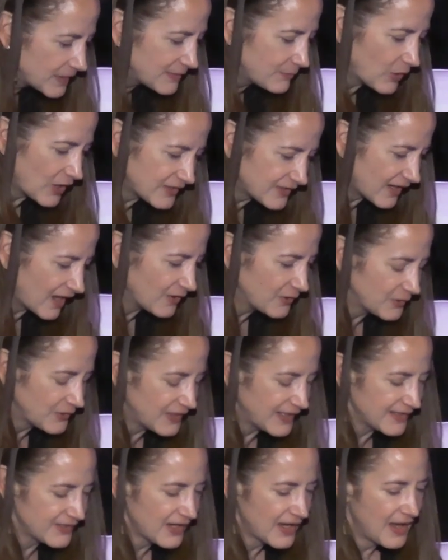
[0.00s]
process, other
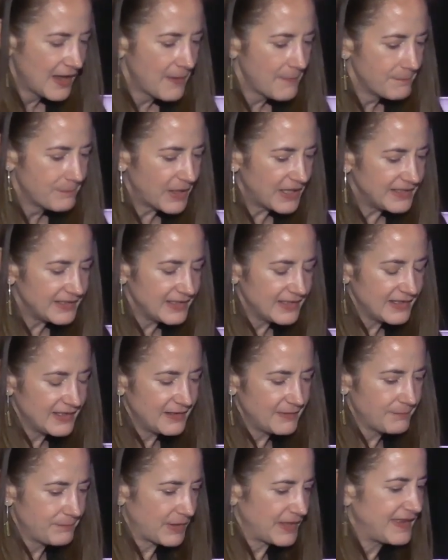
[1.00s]
things.
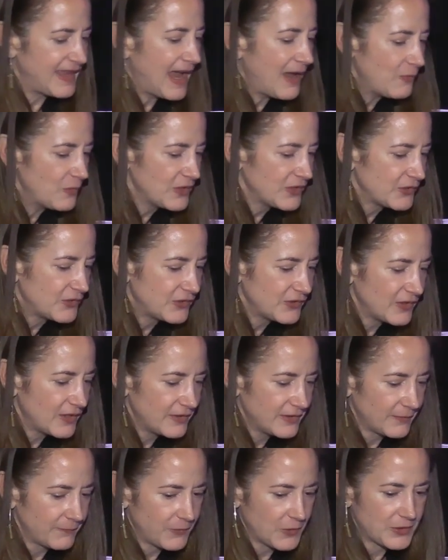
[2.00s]
But that was
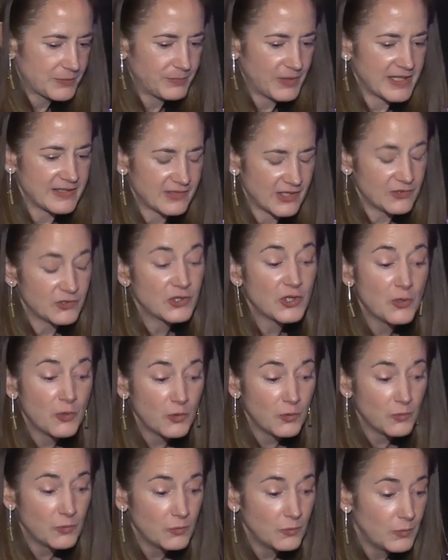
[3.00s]
the first place. And
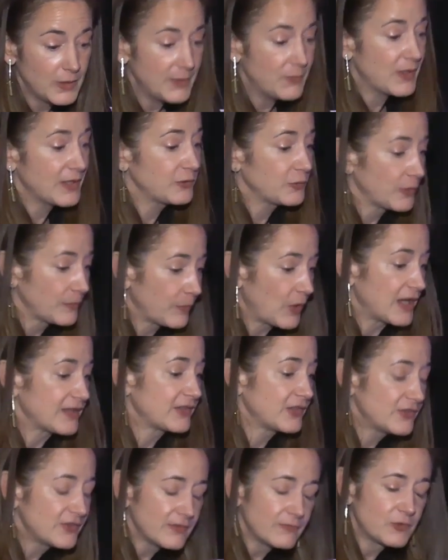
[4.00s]
so we went through a
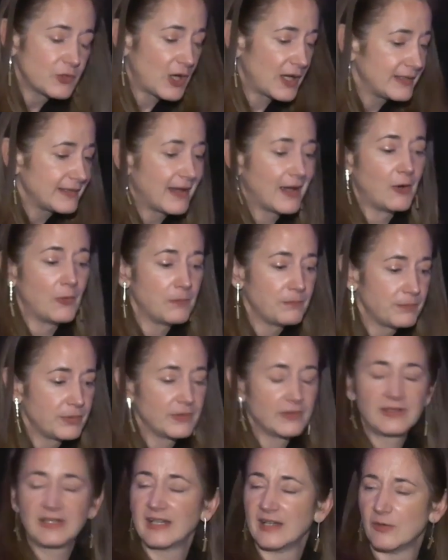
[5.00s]
process of trying to help,
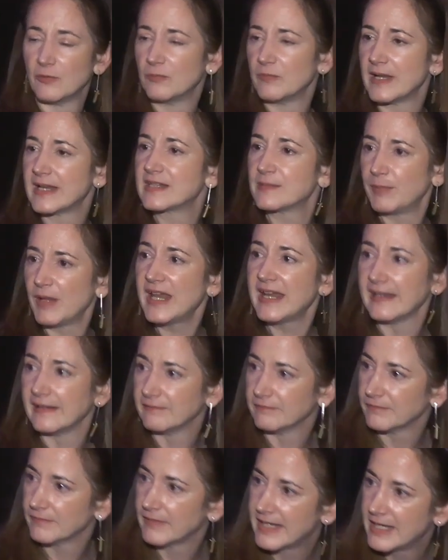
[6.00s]
you know, explain.
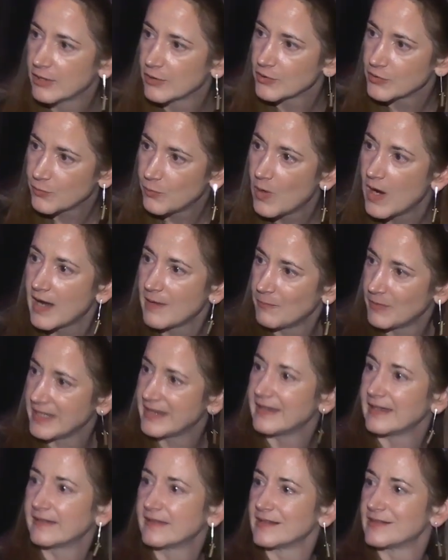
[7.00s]
Here's why we
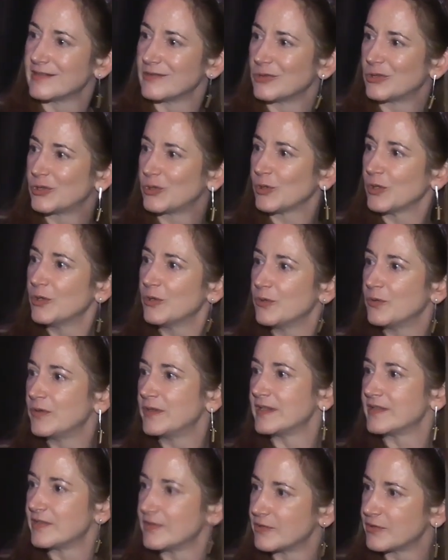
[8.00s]
think this is true.
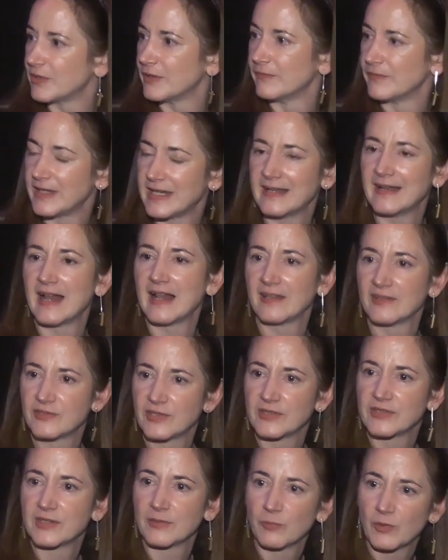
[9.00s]
This is sort of the analysis
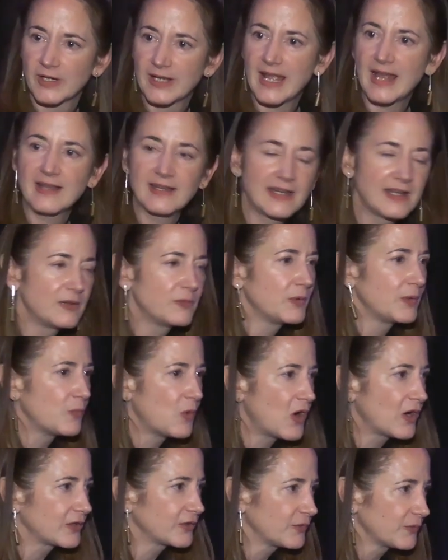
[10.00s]
that we're getting. We
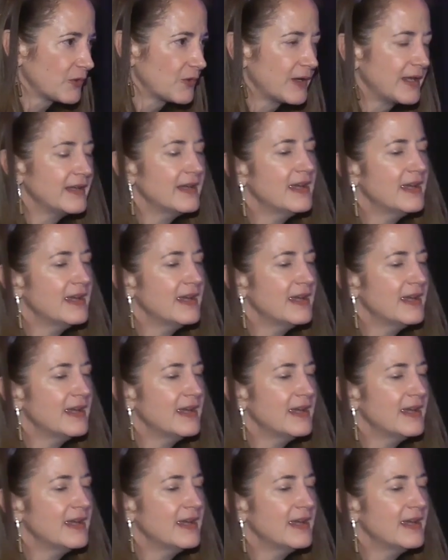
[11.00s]
walked through it